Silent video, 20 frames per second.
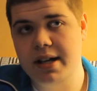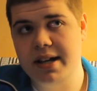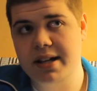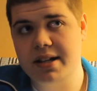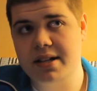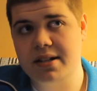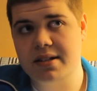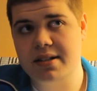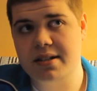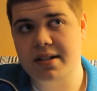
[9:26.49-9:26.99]

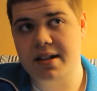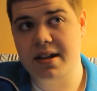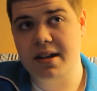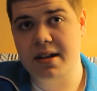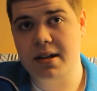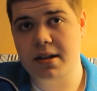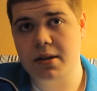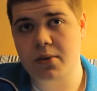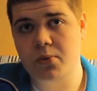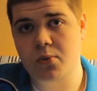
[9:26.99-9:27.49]
X
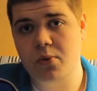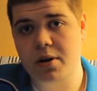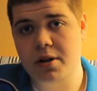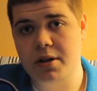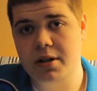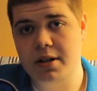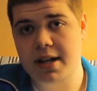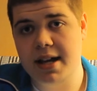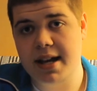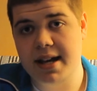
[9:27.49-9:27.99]
and
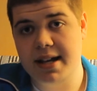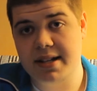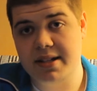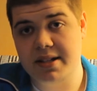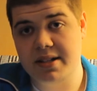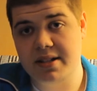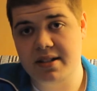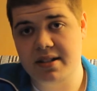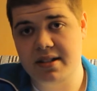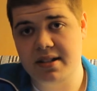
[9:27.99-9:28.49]
One
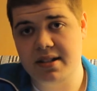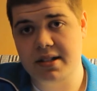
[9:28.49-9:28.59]
S